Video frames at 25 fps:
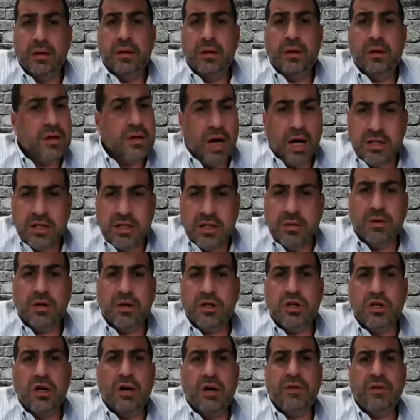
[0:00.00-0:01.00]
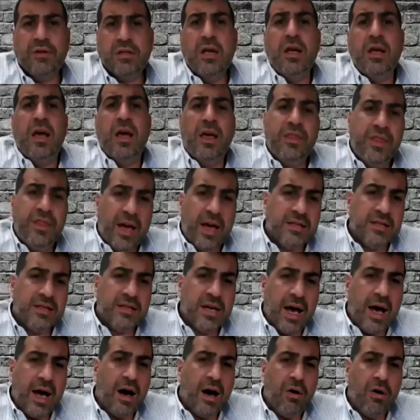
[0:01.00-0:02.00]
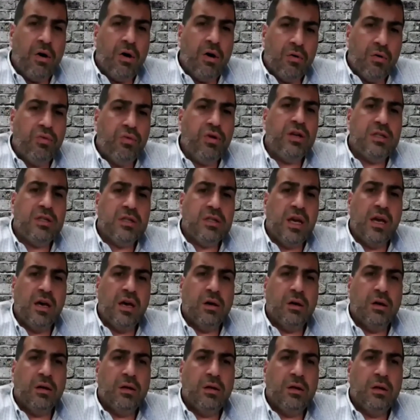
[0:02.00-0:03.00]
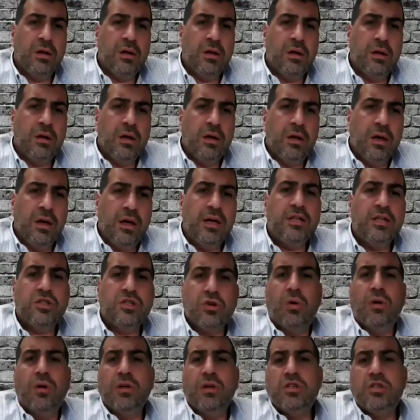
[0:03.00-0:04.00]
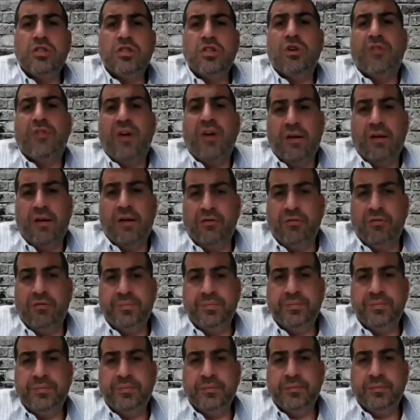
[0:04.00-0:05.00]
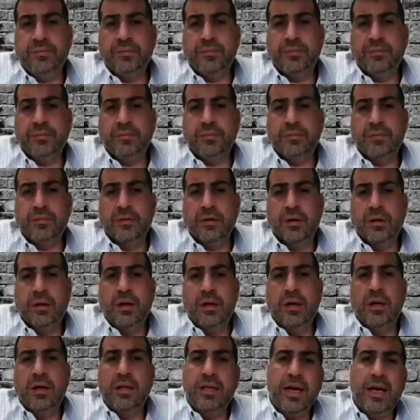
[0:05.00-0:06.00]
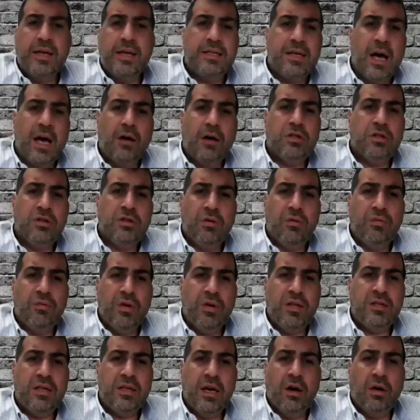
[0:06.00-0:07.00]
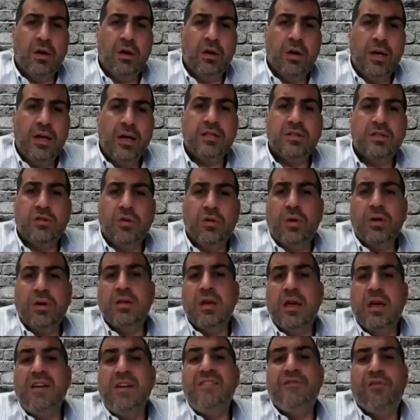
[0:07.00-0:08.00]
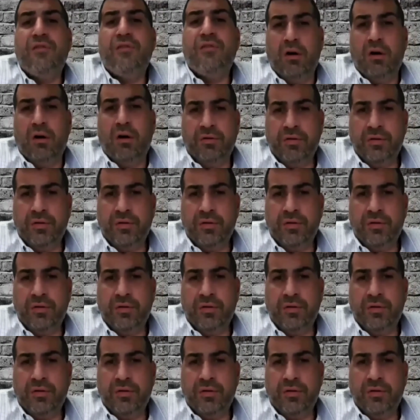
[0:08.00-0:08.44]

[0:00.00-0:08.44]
Customer service. That's how retail is going to survive. That's how retail is going to evolve.